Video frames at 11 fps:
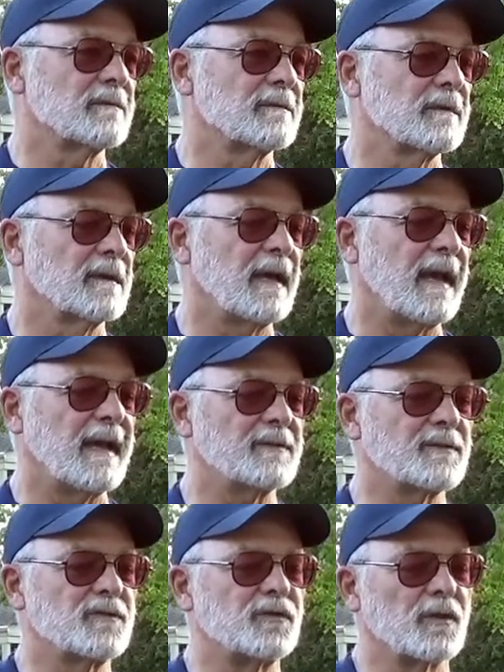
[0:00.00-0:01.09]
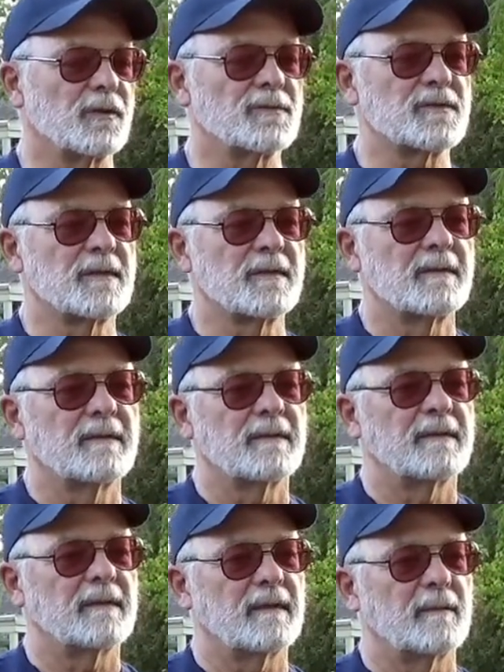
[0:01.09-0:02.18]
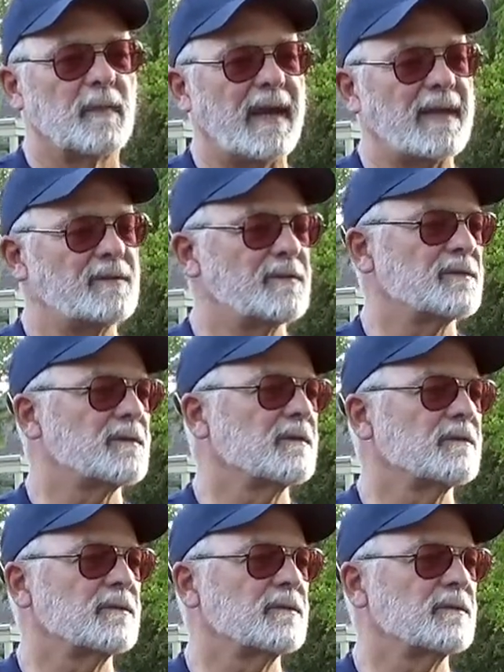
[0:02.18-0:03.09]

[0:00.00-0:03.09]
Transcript: hats, shirts, badges,